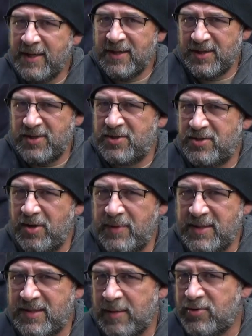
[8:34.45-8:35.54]
There should
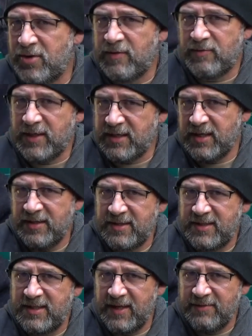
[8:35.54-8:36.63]
be some sort of reason, and
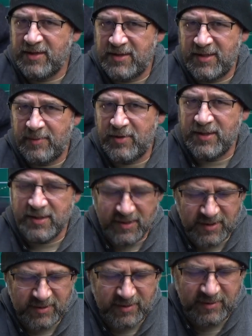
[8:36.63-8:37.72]
this gives us some reasons,